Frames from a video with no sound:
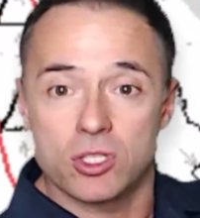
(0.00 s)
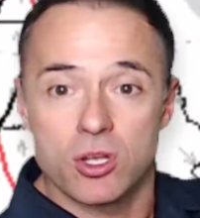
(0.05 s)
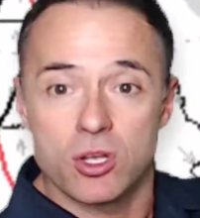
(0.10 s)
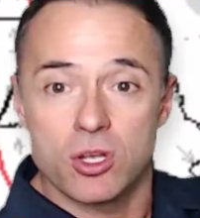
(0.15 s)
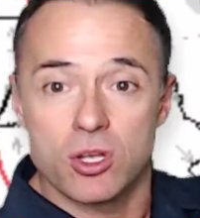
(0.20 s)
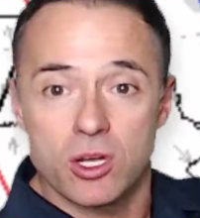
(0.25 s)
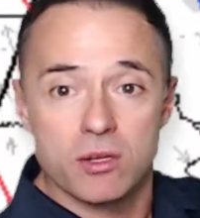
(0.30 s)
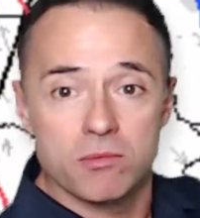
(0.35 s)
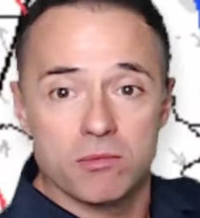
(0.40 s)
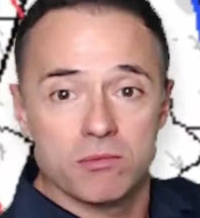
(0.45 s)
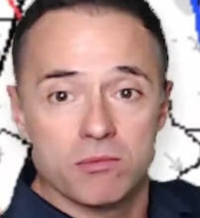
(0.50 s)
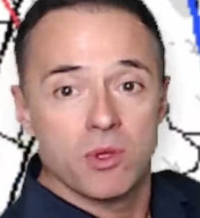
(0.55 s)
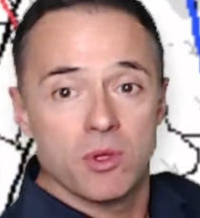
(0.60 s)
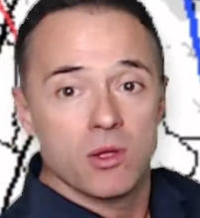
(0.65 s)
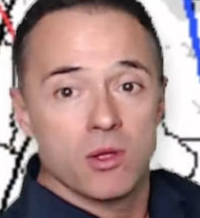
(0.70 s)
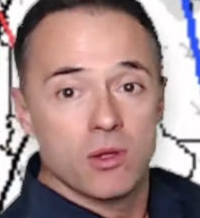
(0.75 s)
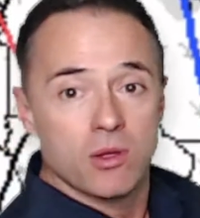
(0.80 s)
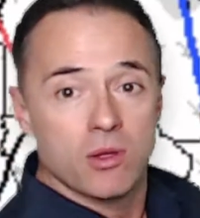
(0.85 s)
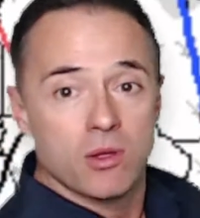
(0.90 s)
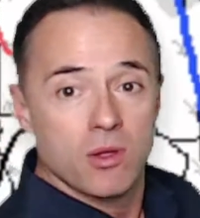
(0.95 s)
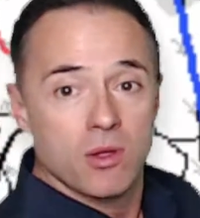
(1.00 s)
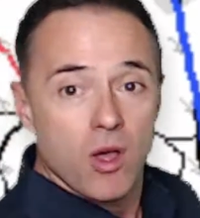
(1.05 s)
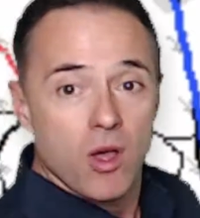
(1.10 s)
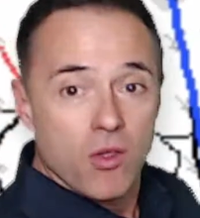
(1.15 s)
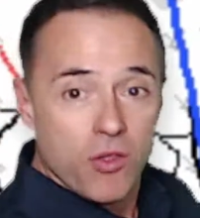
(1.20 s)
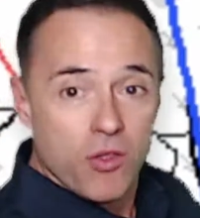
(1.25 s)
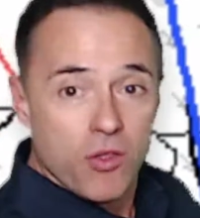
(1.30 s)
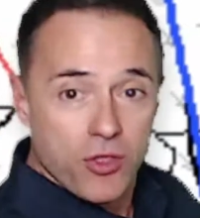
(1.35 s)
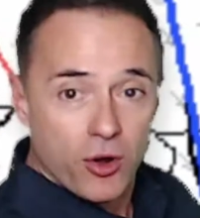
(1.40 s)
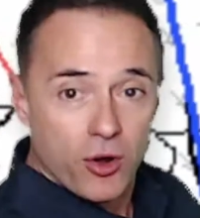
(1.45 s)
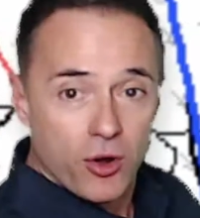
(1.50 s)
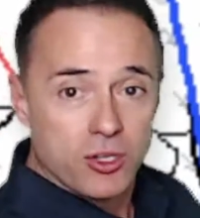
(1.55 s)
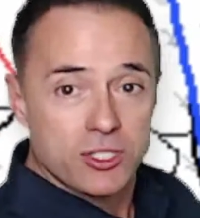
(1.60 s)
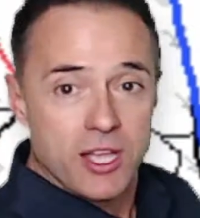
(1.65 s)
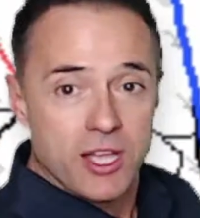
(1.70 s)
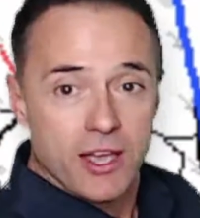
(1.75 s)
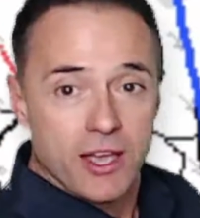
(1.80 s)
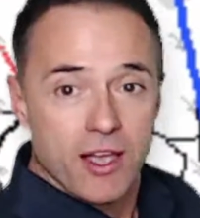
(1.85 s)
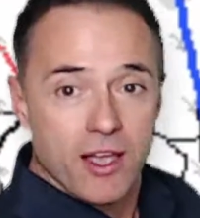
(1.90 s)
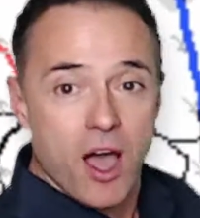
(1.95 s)
good.
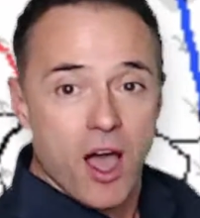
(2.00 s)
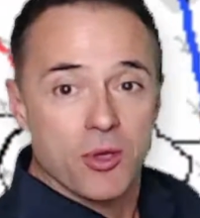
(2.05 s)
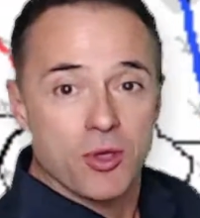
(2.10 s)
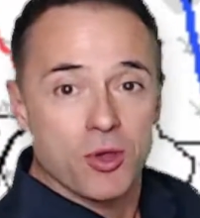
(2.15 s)
Thursday, I'm a